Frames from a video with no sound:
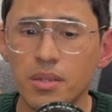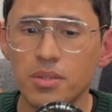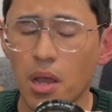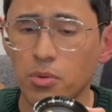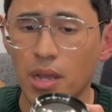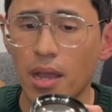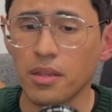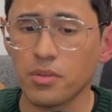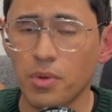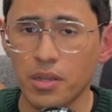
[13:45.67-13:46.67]
I would
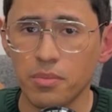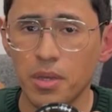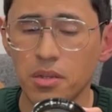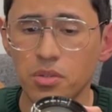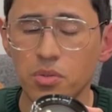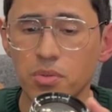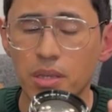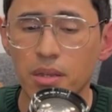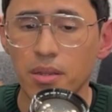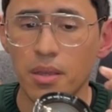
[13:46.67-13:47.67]
highly recommend you
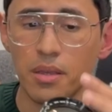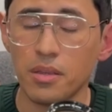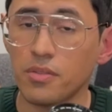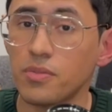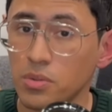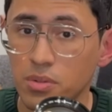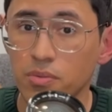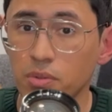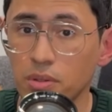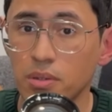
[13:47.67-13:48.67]
get a filter
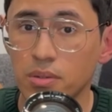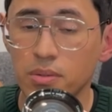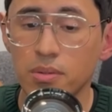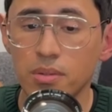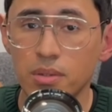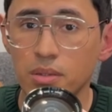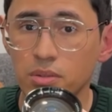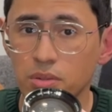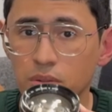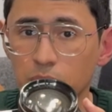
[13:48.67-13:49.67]
for this,
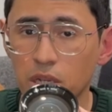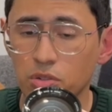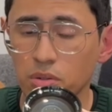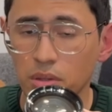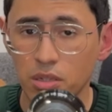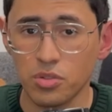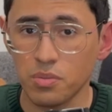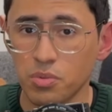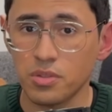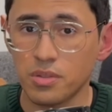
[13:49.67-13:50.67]
just to make sure that your
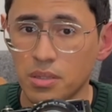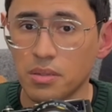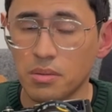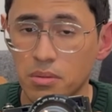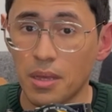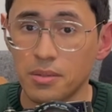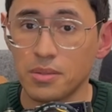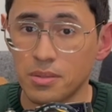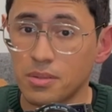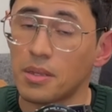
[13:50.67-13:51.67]
pristine lens
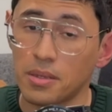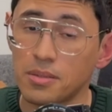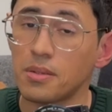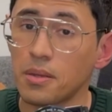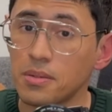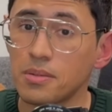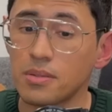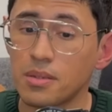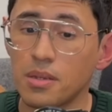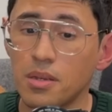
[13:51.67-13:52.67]
stays nice.
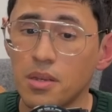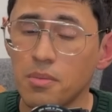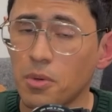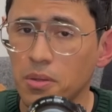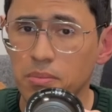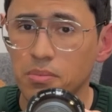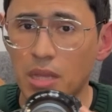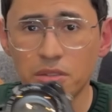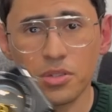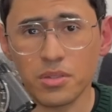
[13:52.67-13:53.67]
But
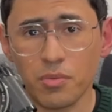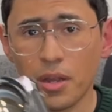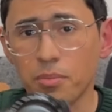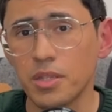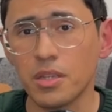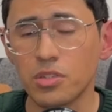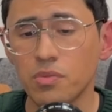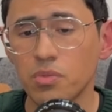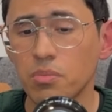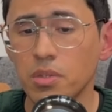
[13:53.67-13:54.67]
that's just a recommendation
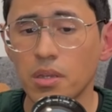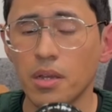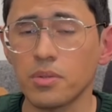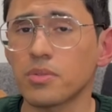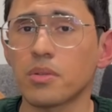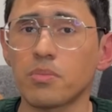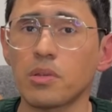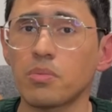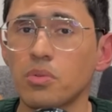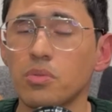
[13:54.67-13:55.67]
from me. I know some
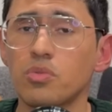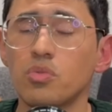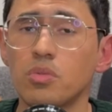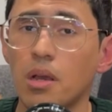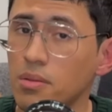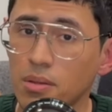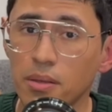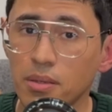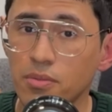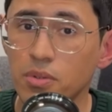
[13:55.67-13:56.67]
people do not
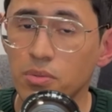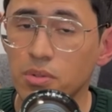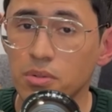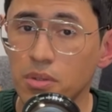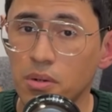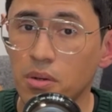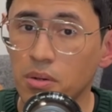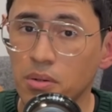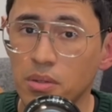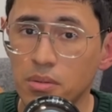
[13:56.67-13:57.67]
like filters at
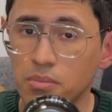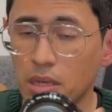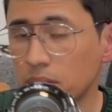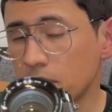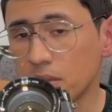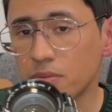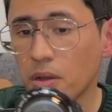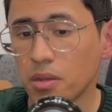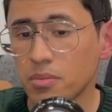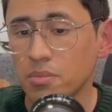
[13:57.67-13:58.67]
all, and that's
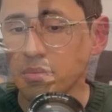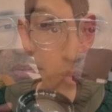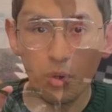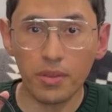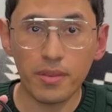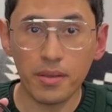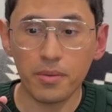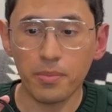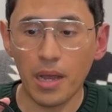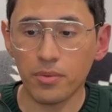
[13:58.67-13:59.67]
fine. One thing
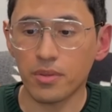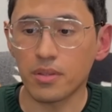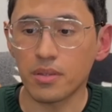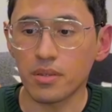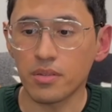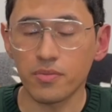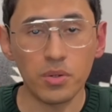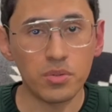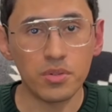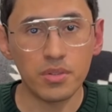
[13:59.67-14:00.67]
about the
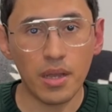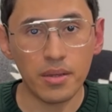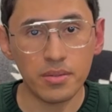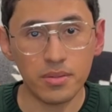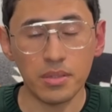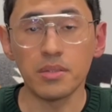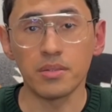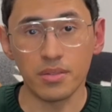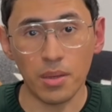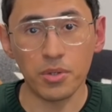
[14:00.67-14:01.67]
filter size, it's a
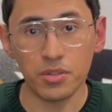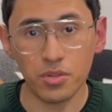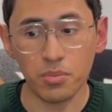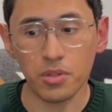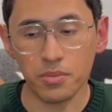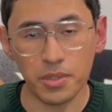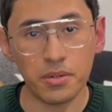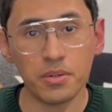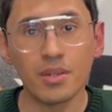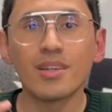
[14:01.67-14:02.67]

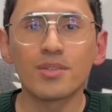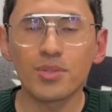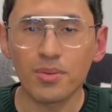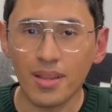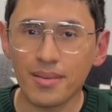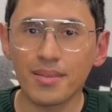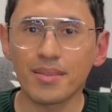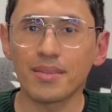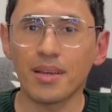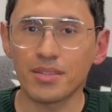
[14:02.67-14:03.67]
72mm, so
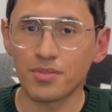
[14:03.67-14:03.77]
luckily that's